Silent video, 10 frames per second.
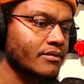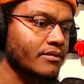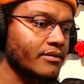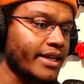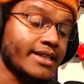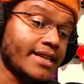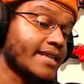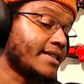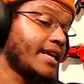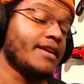And it's
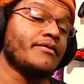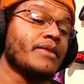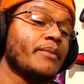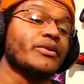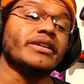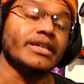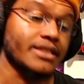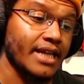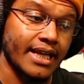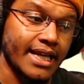actually ain't even my prediction.
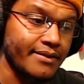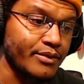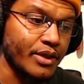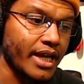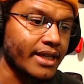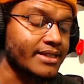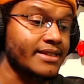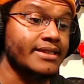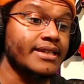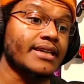I can't even do that because he
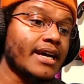did.